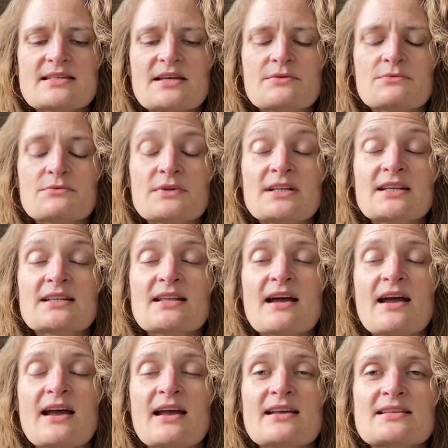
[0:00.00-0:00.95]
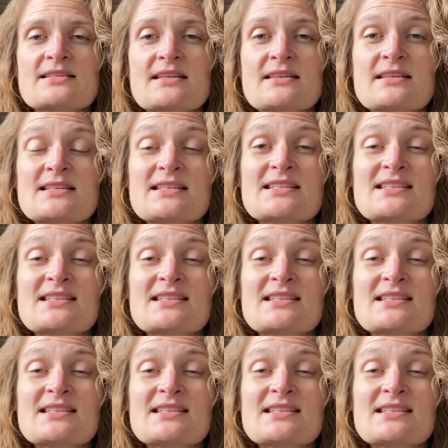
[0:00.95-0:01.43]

and realize that this is